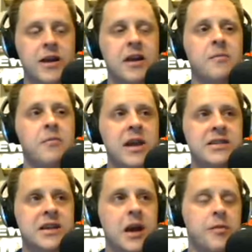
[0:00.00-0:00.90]
an
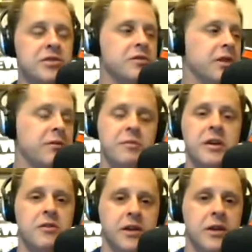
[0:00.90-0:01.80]
amazing opportunity with
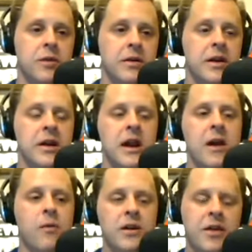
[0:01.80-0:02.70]
Peter Kiewit.
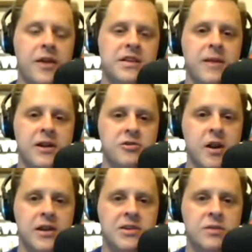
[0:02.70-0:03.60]
And one of the things about
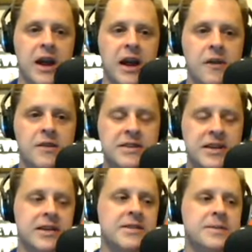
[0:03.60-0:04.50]
Schrock is we hire these
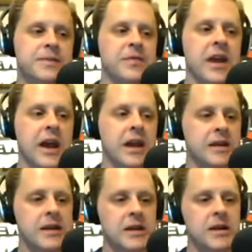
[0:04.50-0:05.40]
kids, and
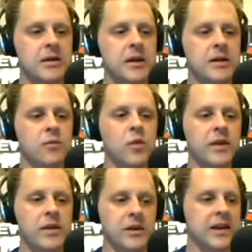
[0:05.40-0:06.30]
when
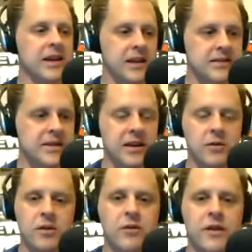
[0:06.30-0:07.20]
they're kids, they don't
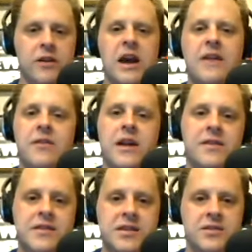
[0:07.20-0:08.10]
know they don't have a lot of the
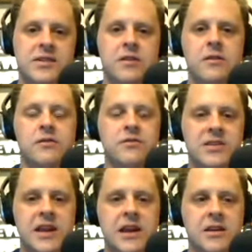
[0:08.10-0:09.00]
skills. They don't
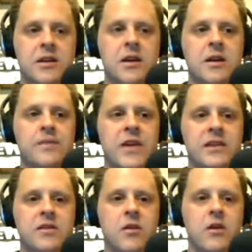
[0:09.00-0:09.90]
understand that
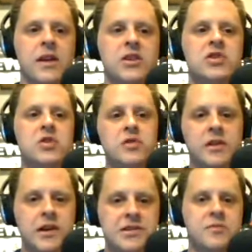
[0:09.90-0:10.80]
there are internal
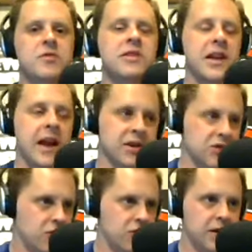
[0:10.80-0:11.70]
customers and
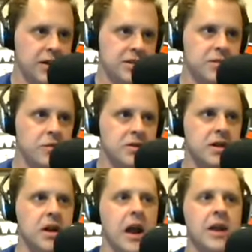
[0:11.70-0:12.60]
external customers
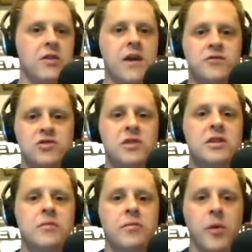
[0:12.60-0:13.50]
and you have to treat
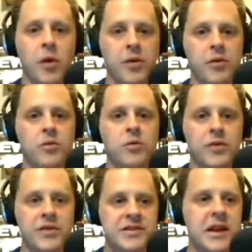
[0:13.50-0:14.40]
them both with
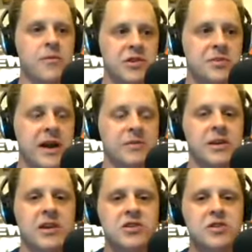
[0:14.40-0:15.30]
the same respect
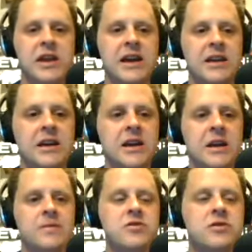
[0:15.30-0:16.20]
because you can't
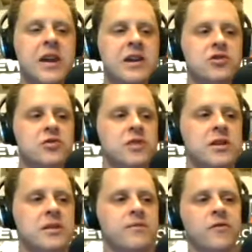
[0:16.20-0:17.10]
you can't treat
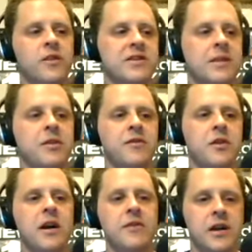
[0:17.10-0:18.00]
for example if you
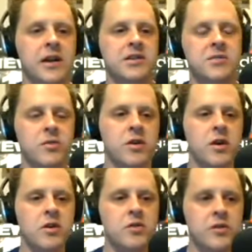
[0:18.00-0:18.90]
have a customer
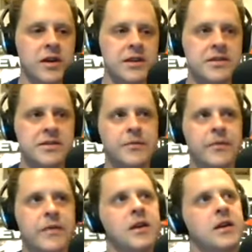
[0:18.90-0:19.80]
who is
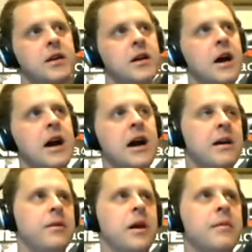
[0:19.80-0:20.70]
uh,
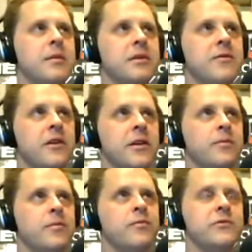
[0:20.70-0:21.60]
i'm going to be very
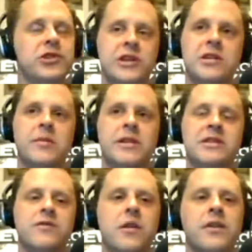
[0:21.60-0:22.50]
gentle about this
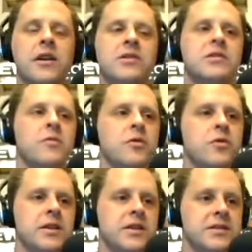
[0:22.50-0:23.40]
if you have a customer who
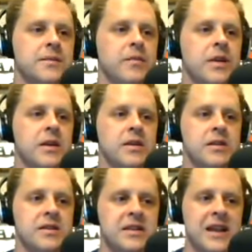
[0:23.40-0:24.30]
is
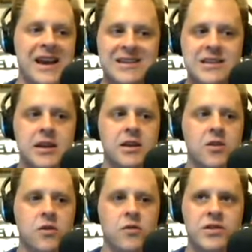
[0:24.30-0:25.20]
testing
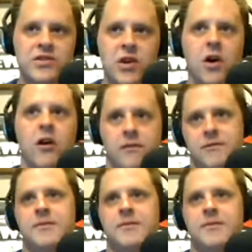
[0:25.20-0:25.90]
your resolve